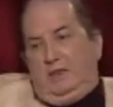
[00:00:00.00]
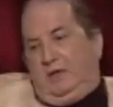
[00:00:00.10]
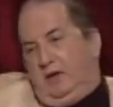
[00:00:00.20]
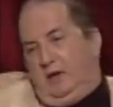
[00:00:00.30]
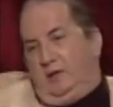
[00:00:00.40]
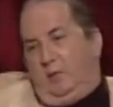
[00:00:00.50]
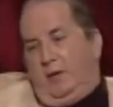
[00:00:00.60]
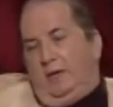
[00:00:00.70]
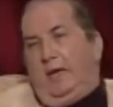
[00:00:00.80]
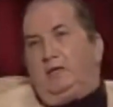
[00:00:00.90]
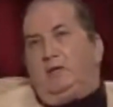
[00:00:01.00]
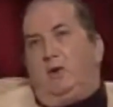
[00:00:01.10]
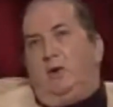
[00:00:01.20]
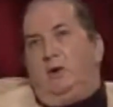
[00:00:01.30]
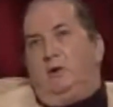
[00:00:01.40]
then on the right-hand
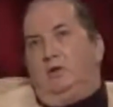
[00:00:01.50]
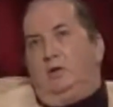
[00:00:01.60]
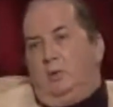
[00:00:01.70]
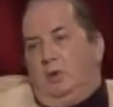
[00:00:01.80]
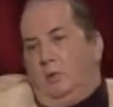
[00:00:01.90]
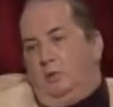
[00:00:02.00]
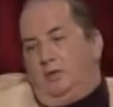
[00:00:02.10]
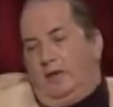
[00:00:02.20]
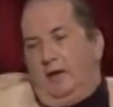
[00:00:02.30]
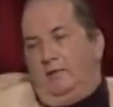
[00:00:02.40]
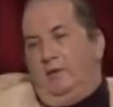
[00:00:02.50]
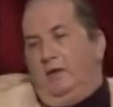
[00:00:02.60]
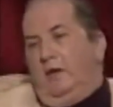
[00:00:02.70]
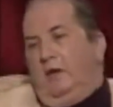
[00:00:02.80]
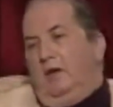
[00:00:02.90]
corner, you will always have
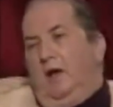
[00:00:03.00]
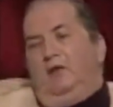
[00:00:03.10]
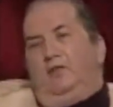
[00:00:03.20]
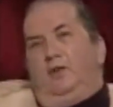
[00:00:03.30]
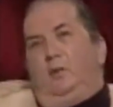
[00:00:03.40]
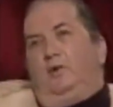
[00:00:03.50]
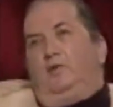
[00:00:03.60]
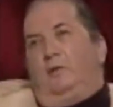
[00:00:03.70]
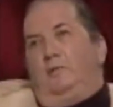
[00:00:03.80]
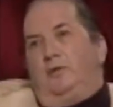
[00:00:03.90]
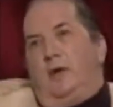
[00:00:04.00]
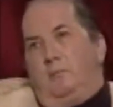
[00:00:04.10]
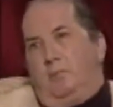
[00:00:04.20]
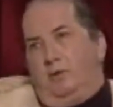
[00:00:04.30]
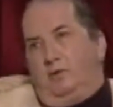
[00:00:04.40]
a series of
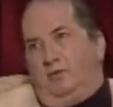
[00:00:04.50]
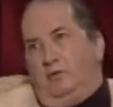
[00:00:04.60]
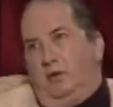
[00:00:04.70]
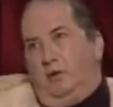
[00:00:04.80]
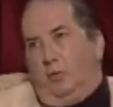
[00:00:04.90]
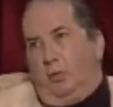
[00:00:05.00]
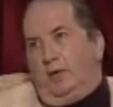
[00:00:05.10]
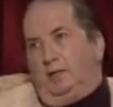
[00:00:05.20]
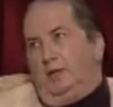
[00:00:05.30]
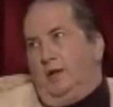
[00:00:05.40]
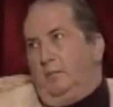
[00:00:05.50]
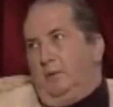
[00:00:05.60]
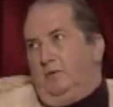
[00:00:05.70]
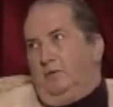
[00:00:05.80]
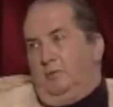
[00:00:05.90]
numbers, red
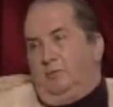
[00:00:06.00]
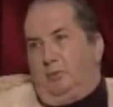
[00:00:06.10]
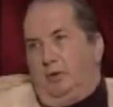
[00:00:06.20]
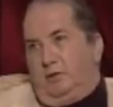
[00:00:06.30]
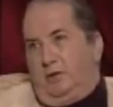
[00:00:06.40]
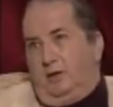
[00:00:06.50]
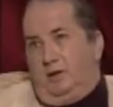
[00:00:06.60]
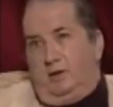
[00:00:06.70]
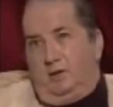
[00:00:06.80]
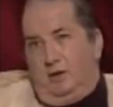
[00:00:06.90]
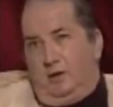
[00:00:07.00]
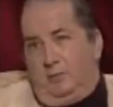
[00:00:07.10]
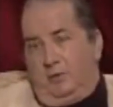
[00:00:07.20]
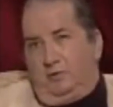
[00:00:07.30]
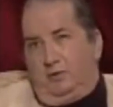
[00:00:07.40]
numbers, printed on the, on
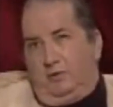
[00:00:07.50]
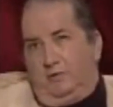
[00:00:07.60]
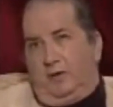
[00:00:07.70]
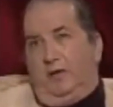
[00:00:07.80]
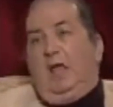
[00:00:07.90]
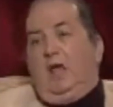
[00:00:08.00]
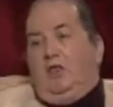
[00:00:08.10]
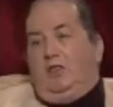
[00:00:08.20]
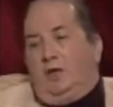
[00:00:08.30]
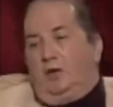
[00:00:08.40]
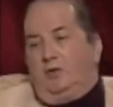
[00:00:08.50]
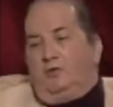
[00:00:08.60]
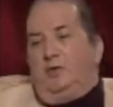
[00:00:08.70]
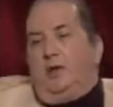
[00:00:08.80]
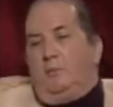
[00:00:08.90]
the birth certificate.
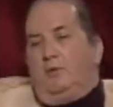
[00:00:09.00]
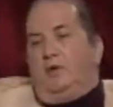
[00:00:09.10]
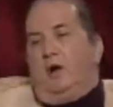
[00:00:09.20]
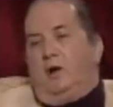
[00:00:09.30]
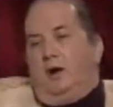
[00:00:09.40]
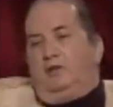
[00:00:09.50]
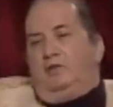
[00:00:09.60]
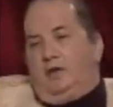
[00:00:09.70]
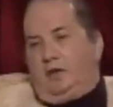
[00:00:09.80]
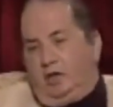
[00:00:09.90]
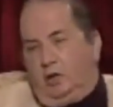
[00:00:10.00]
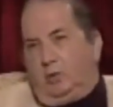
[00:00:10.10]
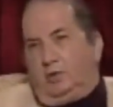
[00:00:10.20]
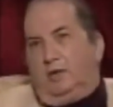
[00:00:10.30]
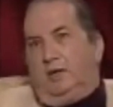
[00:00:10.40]
Those numbers are a
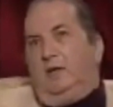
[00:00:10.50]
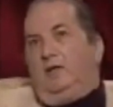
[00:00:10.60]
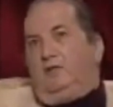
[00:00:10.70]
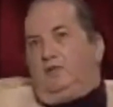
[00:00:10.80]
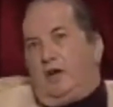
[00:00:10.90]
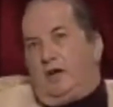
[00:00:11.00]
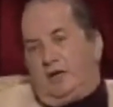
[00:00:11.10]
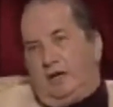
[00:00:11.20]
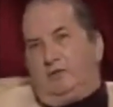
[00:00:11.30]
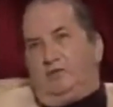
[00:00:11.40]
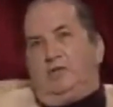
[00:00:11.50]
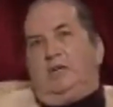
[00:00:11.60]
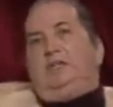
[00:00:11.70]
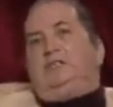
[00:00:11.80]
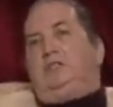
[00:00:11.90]
security stock
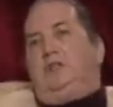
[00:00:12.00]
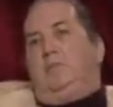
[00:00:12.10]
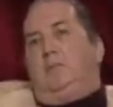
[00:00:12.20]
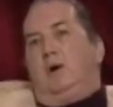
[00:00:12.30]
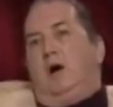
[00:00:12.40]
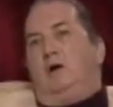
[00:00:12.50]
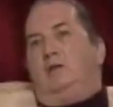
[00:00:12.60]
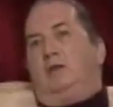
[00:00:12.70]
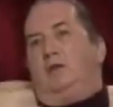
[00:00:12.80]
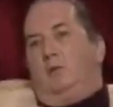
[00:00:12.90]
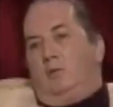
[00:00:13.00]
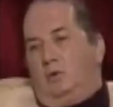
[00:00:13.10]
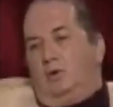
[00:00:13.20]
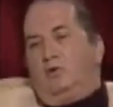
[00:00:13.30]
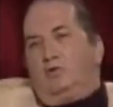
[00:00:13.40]
exchange number on the
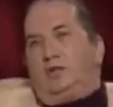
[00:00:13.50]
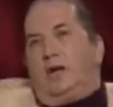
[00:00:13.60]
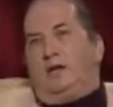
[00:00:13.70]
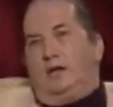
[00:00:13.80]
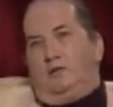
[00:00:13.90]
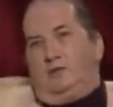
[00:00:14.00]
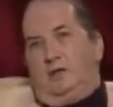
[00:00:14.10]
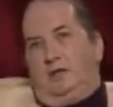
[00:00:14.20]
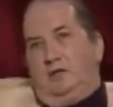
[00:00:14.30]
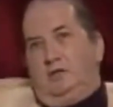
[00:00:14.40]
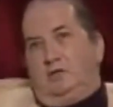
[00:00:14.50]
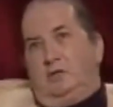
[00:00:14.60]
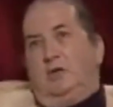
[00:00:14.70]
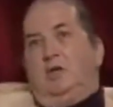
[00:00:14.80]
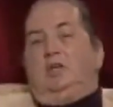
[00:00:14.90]
World Stock
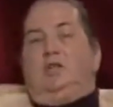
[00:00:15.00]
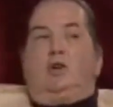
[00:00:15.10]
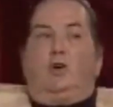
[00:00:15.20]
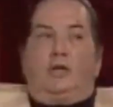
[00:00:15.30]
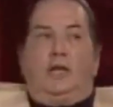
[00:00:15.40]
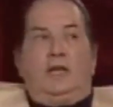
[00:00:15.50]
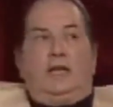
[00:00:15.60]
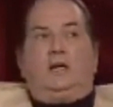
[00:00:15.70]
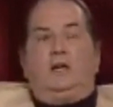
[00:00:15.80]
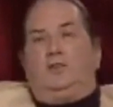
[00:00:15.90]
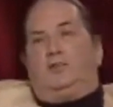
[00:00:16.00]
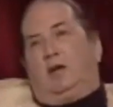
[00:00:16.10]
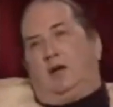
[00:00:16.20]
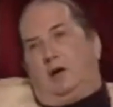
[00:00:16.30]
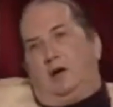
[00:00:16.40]
Exchange. You go to any good
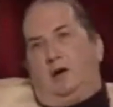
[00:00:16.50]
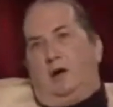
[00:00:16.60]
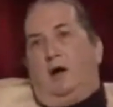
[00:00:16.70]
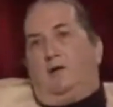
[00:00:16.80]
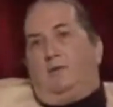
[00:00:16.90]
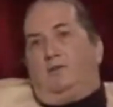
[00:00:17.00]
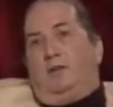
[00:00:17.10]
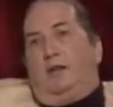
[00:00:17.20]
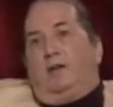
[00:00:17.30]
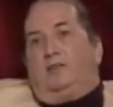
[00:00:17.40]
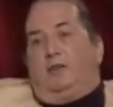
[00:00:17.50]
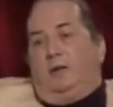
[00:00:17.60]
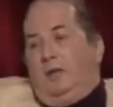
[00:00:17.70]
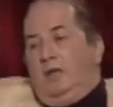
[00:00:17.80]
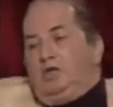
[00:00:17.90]
stock uh, office and
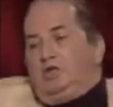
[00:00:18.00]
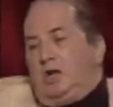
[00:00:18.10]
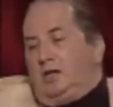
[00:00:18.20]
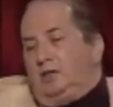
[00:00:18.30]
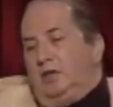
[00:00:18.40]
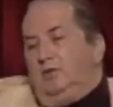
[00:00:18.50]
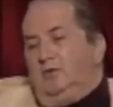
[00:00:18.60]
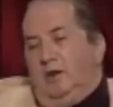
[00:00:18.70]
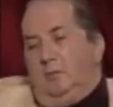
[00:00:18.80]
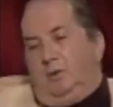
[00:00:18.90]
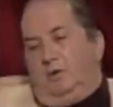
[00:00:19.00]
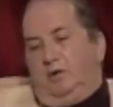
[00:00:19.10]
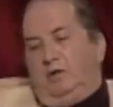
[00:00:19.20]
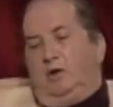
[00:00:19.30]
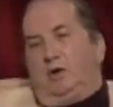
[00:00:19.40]
ask them, check these
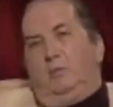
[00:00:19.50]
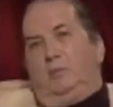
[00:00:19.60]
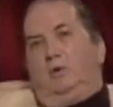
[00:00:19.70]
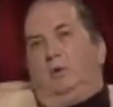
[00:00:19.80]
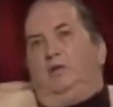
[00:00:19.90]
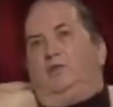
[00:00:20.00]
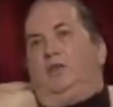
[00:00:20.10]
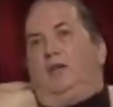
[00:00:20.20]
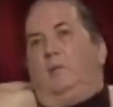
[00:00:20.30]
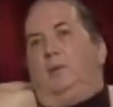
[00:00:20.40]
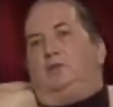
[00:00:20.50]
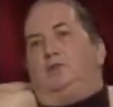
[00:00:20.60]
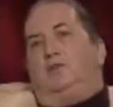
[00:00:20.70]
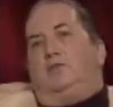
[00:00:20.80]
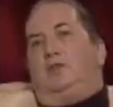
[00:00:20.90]
numbers in your computer and see how
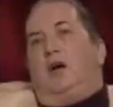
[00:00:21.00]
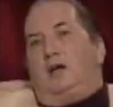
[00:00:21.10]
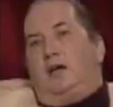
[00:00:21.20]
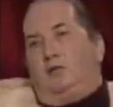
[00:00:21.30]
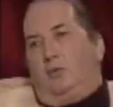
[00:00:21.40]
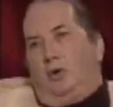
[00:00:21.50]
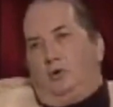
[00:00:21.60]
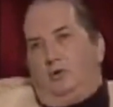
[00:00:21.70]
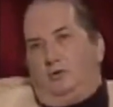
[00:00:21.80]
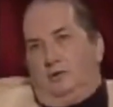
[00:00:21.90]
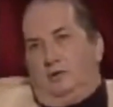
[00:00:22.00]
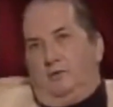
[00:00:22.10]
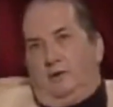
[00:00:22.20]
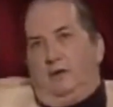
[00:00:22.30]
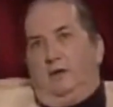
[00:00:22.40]
much this stock is worth, the
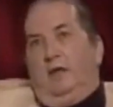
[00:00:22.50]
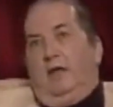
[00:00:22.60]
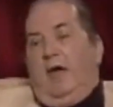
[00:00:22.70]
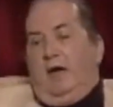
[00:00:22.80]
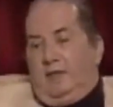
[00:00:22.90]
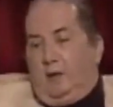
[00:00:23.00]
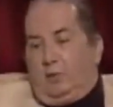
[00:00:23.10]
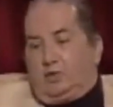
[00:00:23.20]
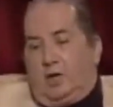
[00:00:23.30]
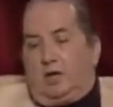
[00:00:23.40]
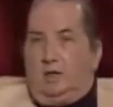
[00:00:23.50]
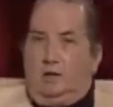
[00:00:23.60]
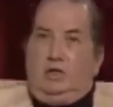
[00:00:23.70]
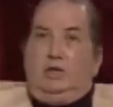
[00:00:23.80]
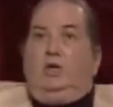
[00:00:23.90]
certificate. And they will check
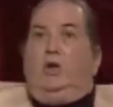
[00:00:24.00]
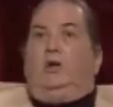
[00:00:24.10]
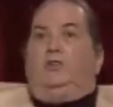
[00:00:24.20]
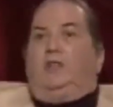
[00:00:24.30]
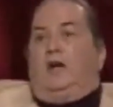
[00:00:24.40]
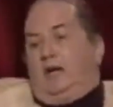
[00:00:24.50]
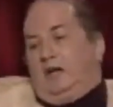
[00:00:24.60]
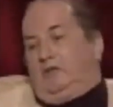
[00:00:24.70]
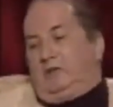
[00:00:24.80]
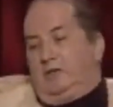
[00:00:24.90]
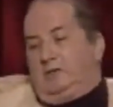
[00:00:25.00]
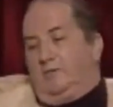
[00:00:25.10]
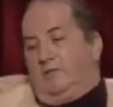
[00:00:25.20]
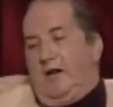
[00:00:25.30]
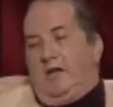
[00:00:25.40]
it on the New York Stock
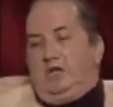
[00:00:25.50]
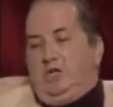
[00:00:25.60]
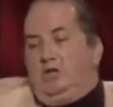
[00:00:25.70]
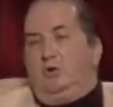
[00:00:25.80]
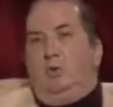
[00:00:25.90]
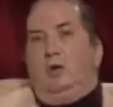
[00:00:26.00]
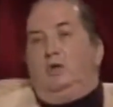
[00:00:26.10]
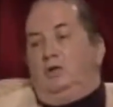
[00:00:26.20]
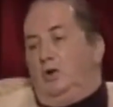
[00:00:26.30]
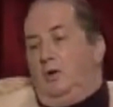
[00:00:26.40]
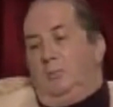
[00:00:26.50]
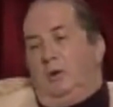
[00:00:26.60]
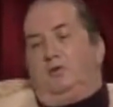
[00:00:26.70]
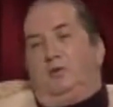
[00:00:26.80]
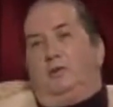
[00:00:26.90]
Exchange and find you. Your
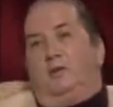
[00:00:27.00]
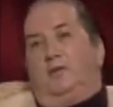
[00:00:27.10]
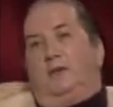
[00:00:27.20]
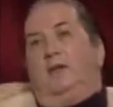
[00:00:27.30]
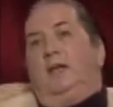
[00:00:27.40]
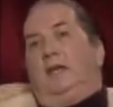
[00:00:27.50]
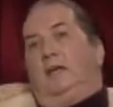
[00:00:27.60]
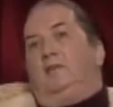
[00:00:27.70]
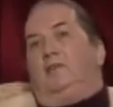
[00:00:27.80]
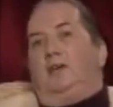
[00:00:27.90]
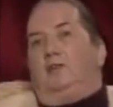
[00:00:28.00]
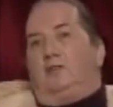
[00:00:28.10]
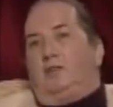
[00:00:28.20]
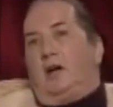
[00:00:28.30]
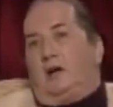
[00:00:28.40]
birth certificate is a
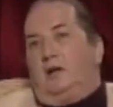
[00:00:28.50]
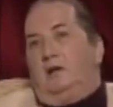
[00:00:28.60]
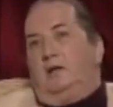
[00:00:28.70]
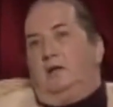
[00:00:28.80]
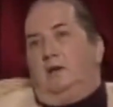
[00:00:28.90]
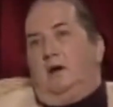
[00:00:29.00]
stock